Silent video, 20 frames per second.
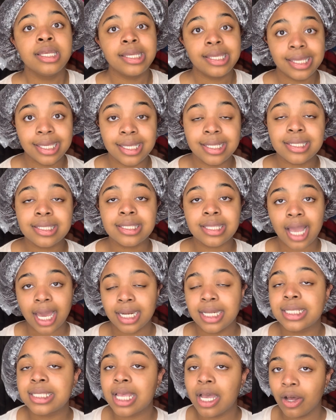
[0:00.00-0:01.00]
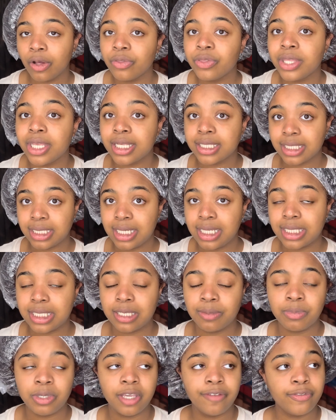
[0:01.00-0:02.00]
is not as healthy as it needs
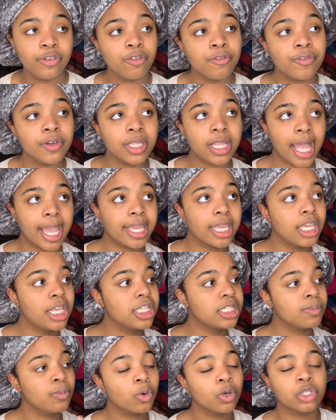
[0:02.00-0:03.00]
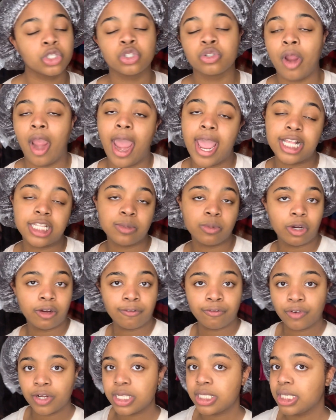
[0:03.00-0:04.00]
to be, if you feel like it's more dry, it's more
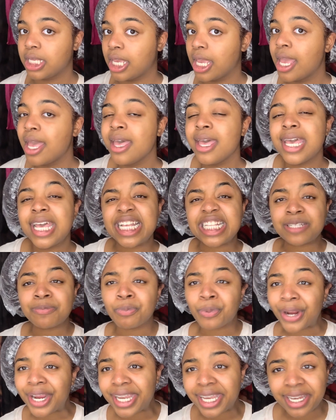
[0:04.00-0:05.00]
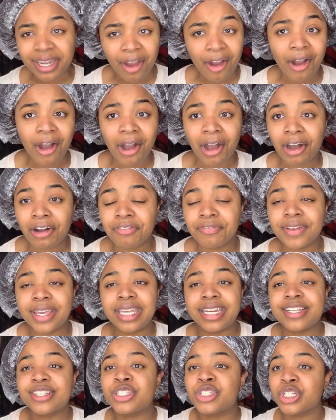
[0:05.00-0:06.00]
frizzy, it's breaking off,
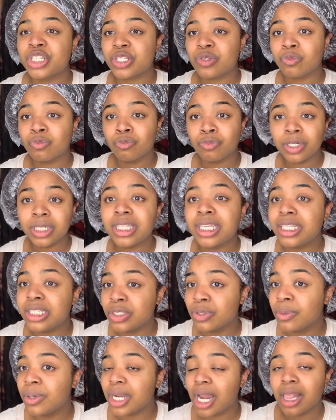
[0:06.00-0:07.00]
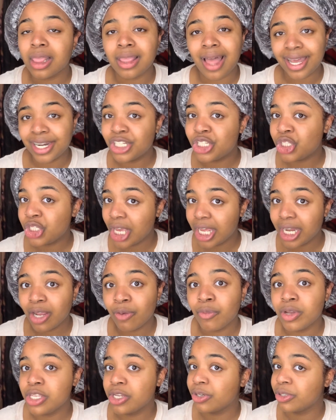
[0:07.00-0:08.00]
and it's just really doing a lot of shedding
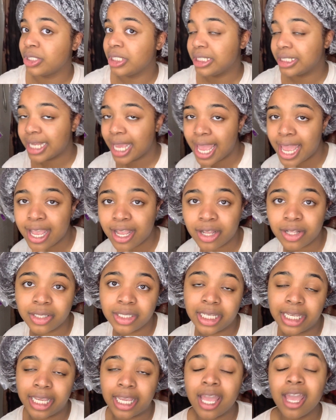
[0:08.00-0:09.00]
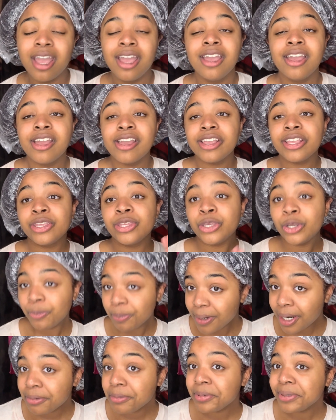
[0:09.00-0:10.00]
when you're detangling, you
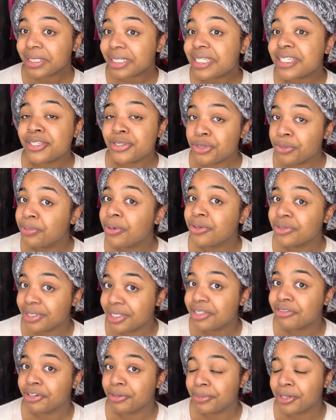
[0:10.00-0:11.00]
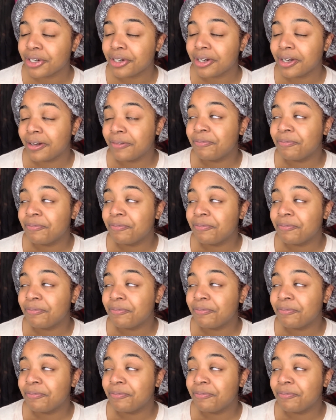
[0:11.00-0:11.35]
probably need to do a protein treatment, girl.